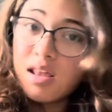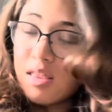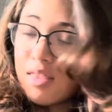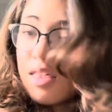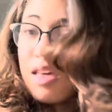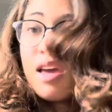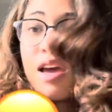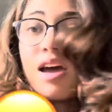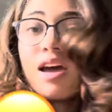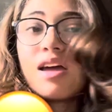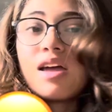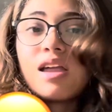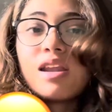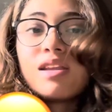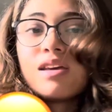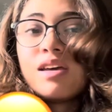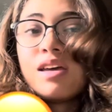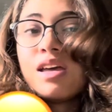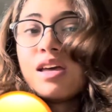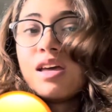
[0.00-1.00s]
They had
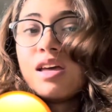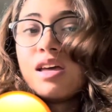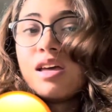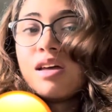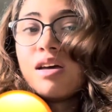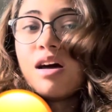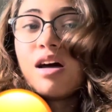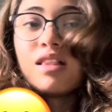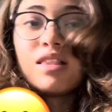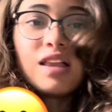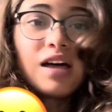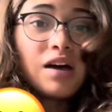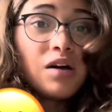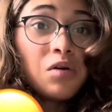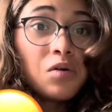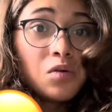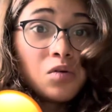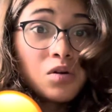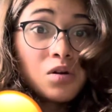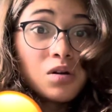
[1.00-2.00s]

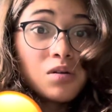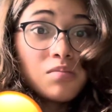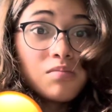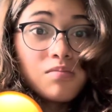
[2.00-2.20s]
allowed